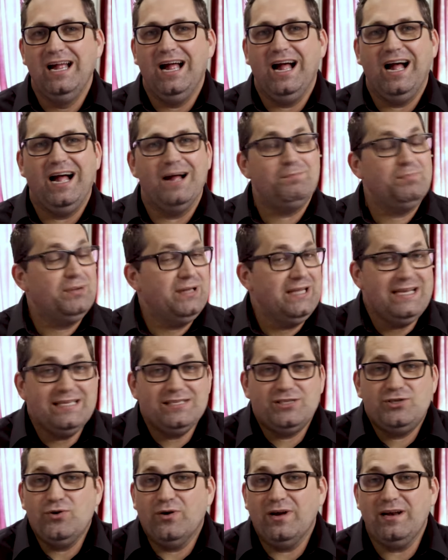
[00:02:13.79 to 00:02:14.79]
Uh,
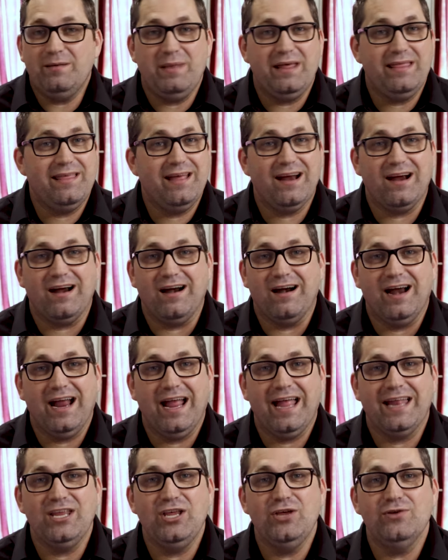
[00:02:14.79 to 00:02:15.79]
please join me there
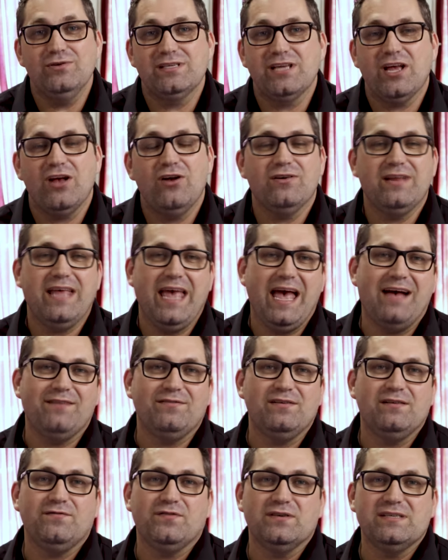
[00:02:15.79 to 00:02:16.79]
and use code
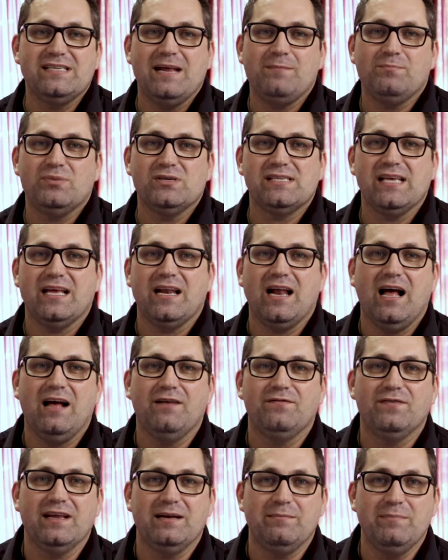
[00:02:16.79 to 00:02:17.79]
Gavin for ten percent
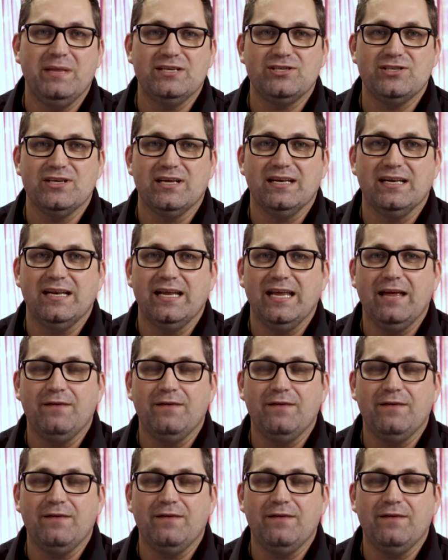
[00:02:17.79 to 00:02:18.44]
off admission.